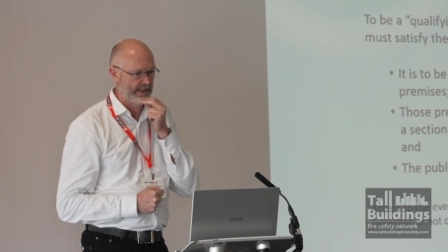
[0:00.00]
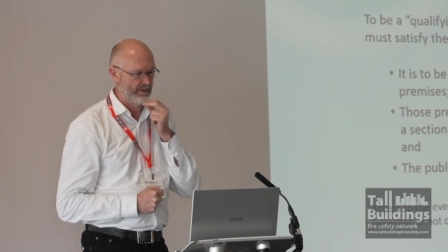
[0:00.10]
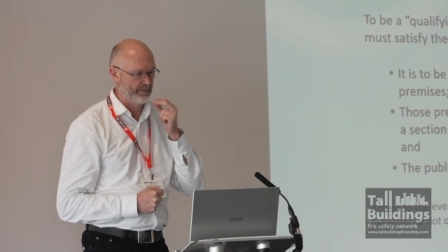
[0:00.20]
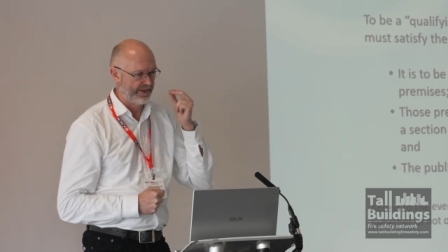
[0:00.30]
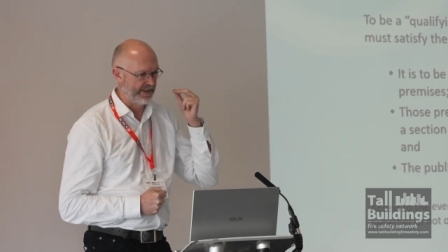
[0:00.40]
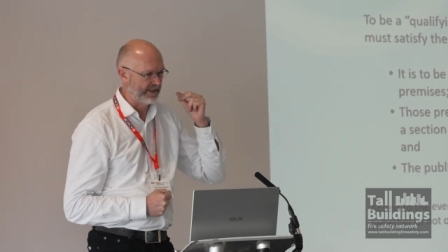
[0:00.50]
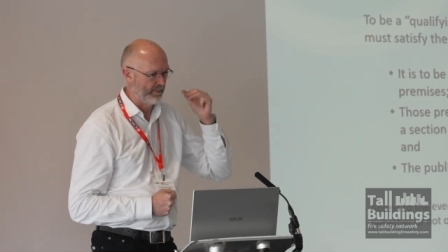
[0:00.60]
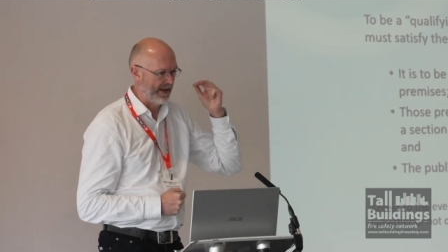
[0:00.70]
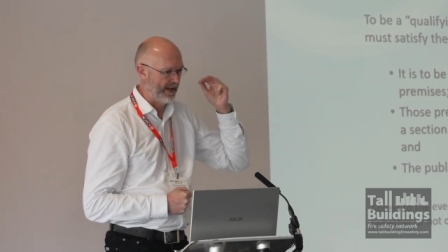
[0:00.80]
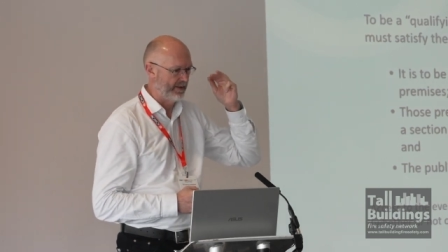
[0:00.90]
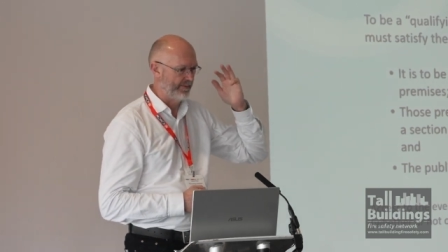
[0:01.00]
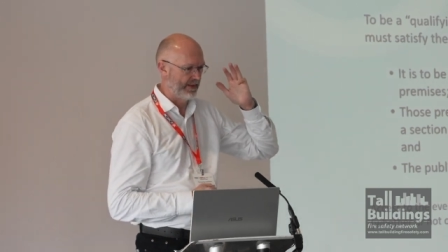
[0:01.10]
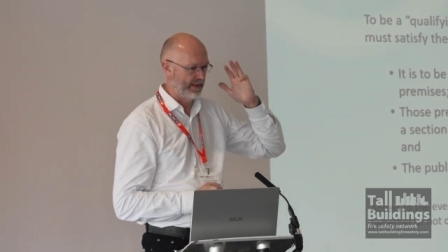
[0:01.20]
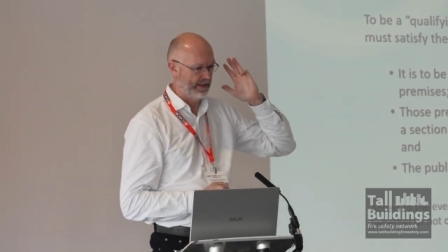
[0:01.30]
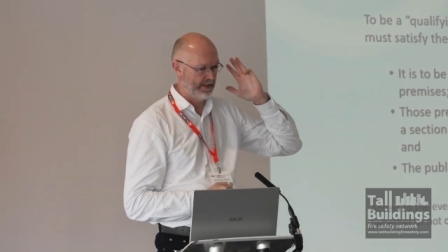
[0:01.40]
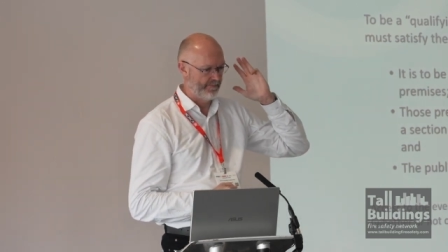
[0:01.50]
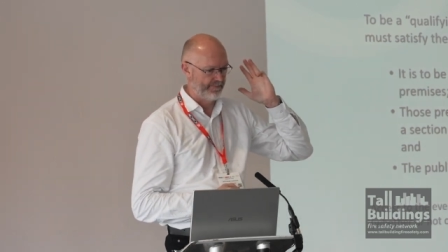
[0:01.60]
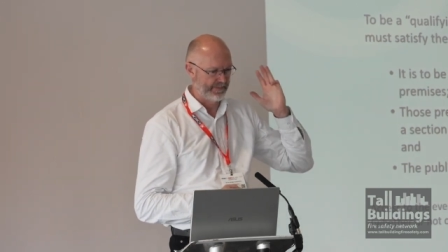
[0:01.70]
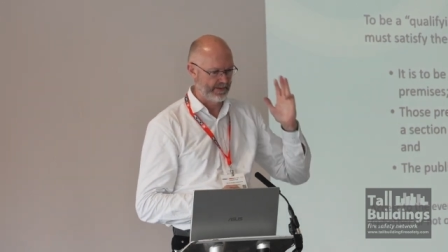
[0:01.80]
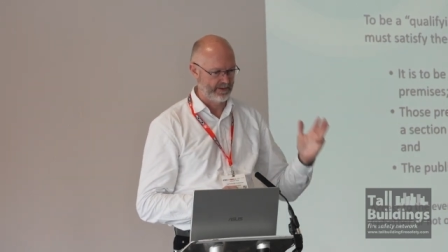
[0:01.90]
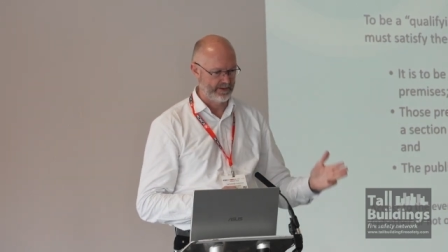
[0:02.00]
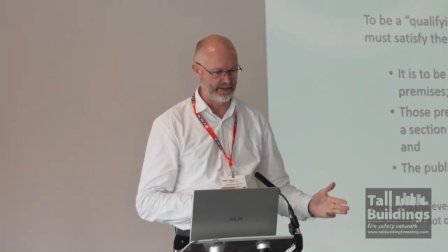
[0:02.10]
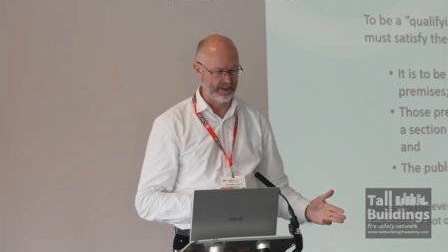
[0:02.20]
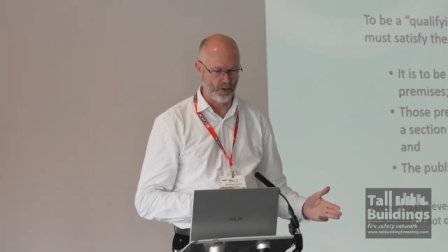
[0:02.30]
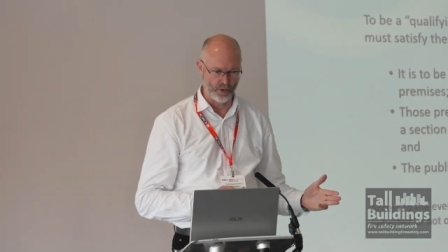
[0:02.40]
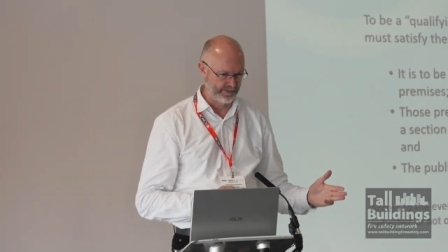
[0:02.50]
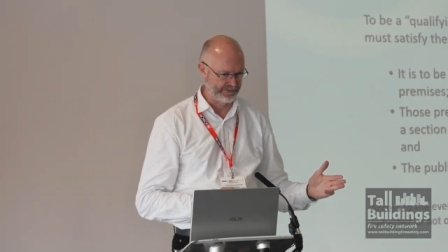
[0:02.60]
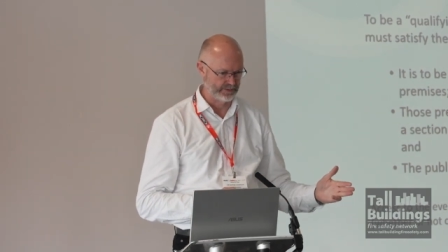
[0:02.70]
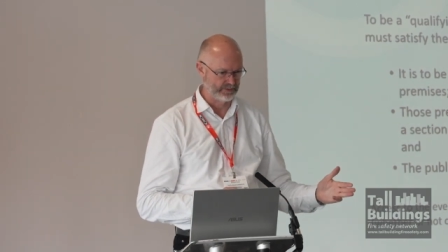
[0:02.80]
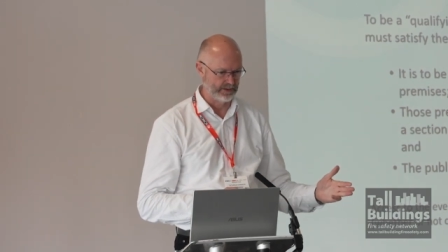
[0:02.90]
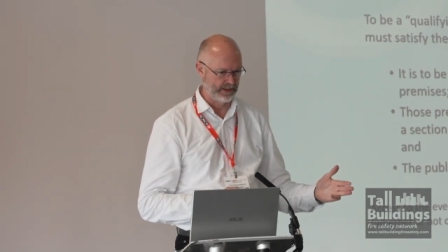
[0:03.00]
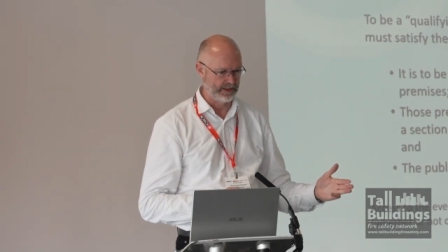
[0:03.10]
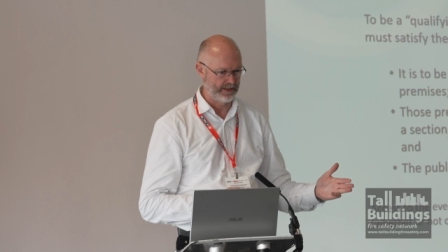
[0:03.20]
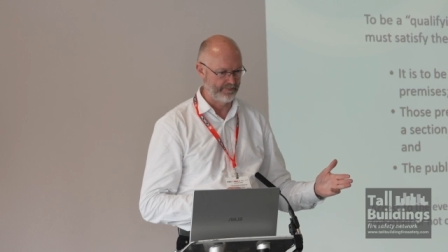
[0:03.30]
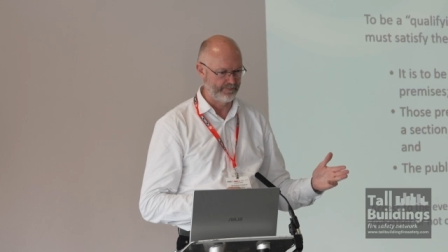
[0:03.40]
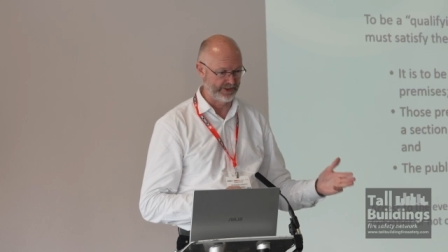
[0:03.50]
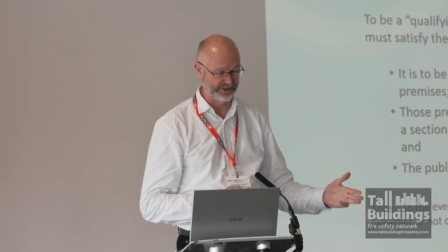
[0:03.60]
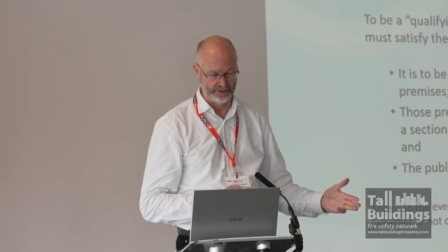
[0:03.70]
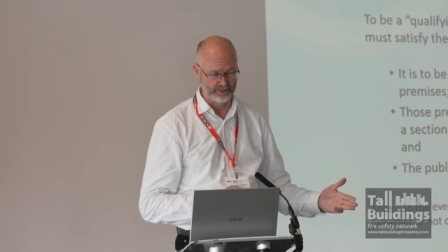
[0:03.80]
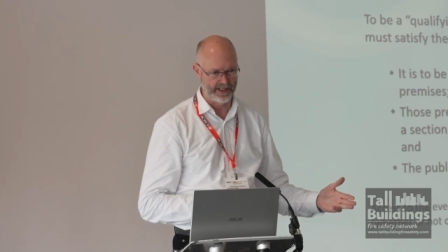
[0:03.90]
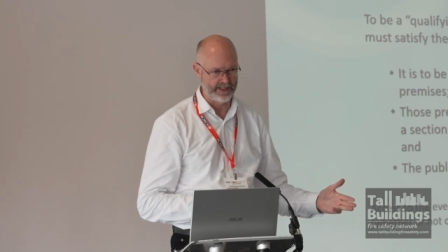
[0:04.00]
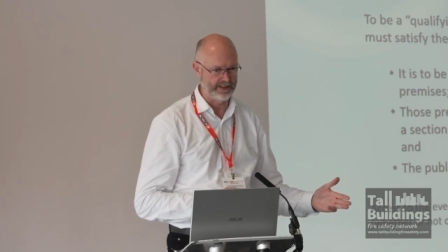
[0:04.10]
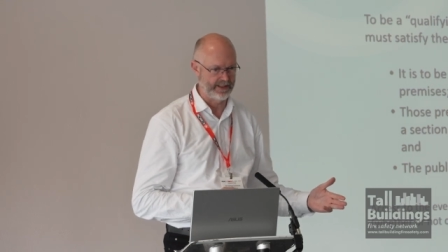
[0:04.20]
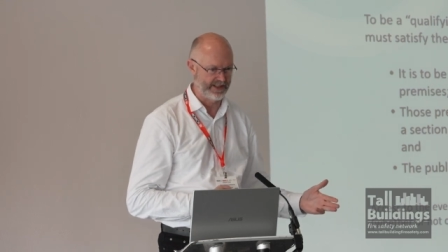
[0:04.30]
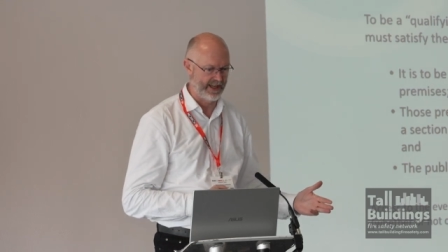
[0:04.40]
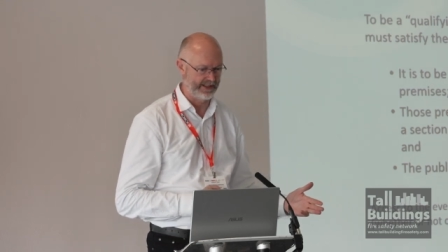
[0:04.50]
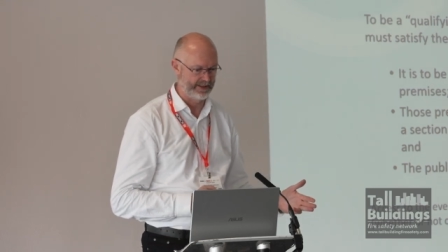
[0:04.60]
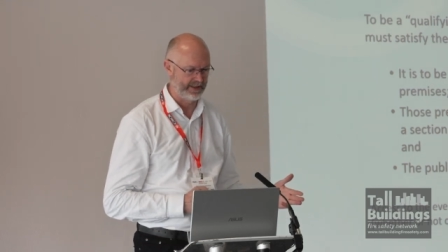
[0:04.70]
when we think about um, the awful um, Bastille Day attack